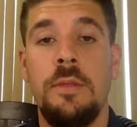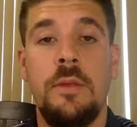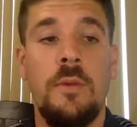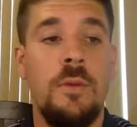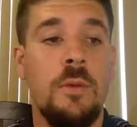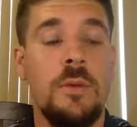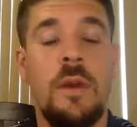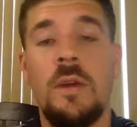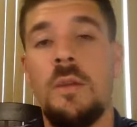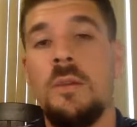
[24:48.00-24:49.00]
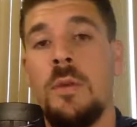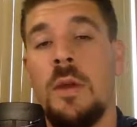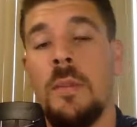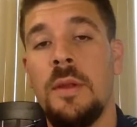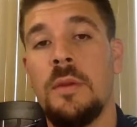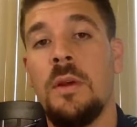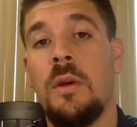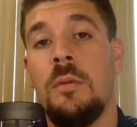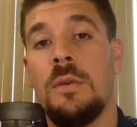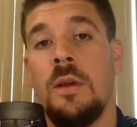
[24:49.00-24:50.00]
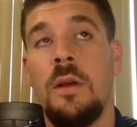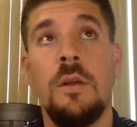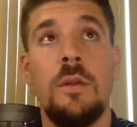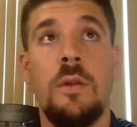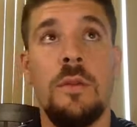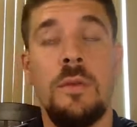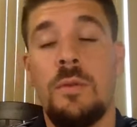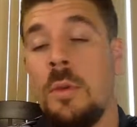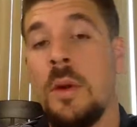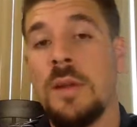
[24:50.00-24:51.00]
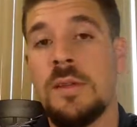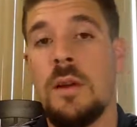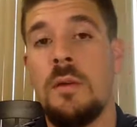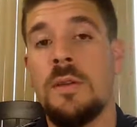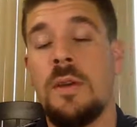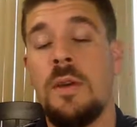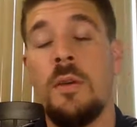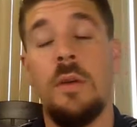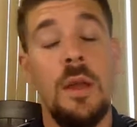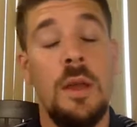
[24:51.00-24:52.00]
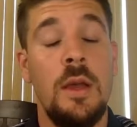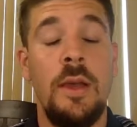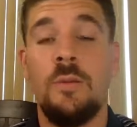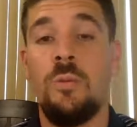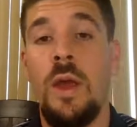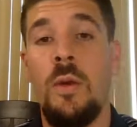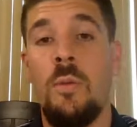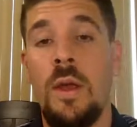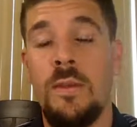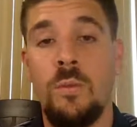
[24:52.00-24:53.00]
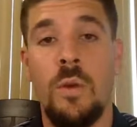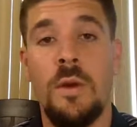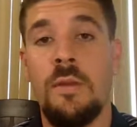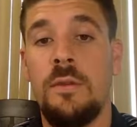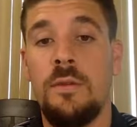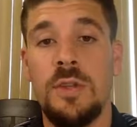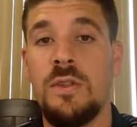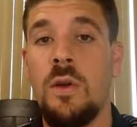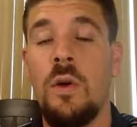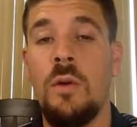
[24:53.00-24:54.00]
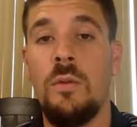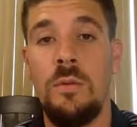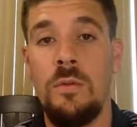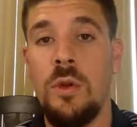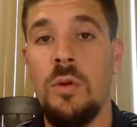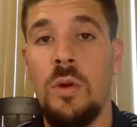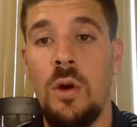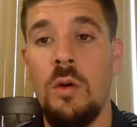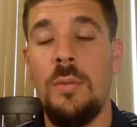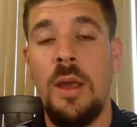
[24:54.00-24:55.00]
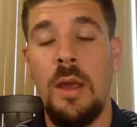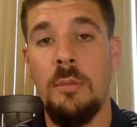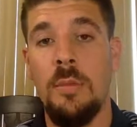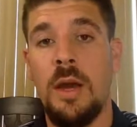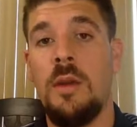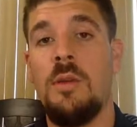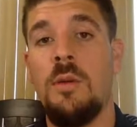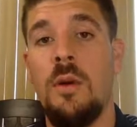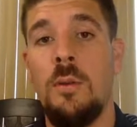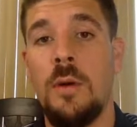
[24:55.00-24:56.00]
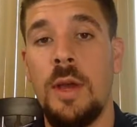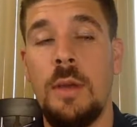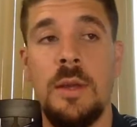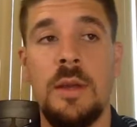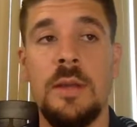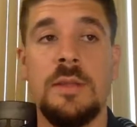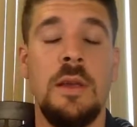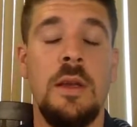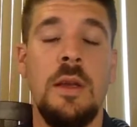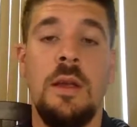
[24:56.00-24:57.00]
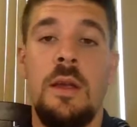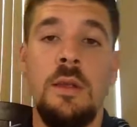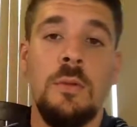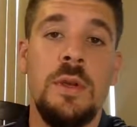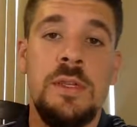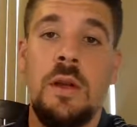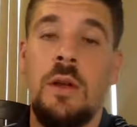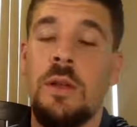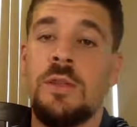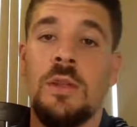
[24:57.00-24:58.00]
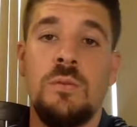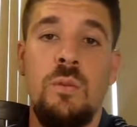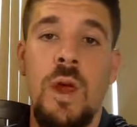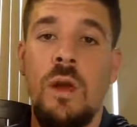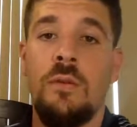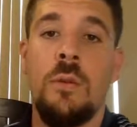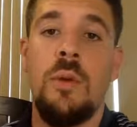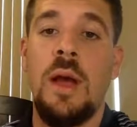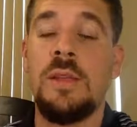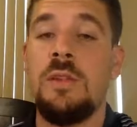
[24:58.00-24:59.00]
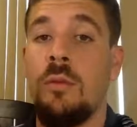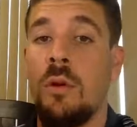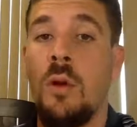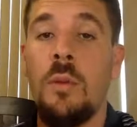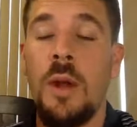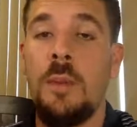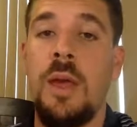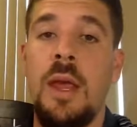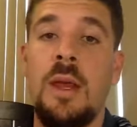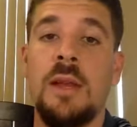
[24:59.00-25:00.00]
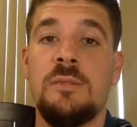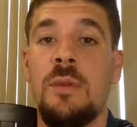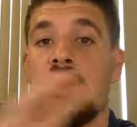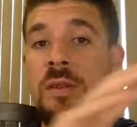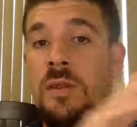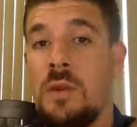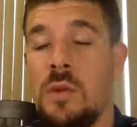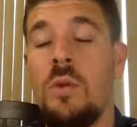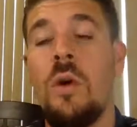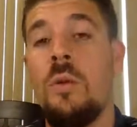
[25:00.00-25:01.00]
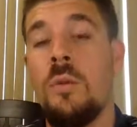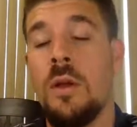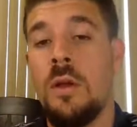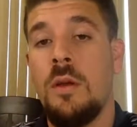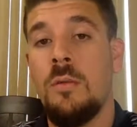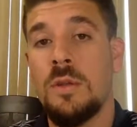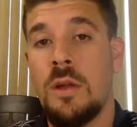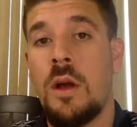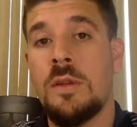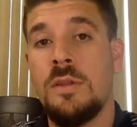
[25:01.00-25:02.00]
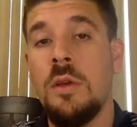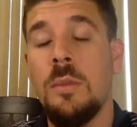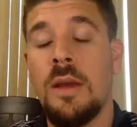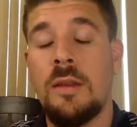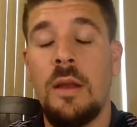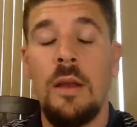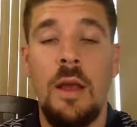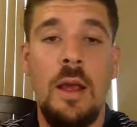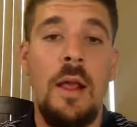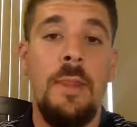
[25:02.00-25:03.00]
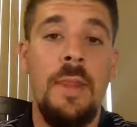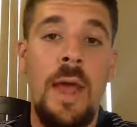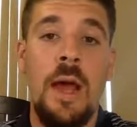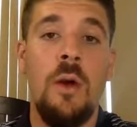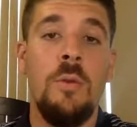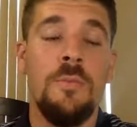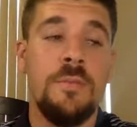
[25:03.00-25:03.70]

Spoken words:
if you were talking to me a month ago or 3 months ago, I would tell you it's worth it to just go new home and buy a new home, okay? Because in the resale, it's just way overpriced. You were already paying as much as a new home was costing you back then. Now,